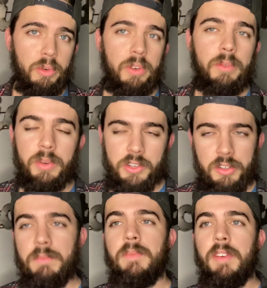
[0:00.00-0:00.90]

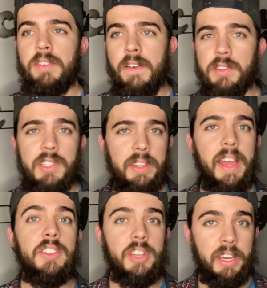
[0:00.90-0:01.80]
which if you haven't seen
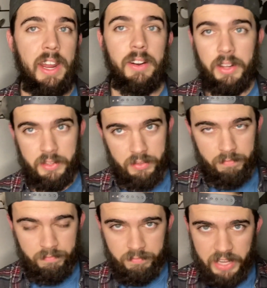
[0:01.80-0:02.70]
that, check it out. It's
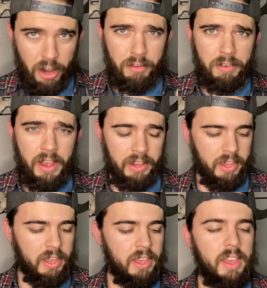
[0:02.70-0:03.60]
terrifying,
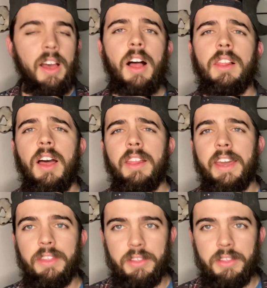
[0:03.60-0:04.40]
a lot like this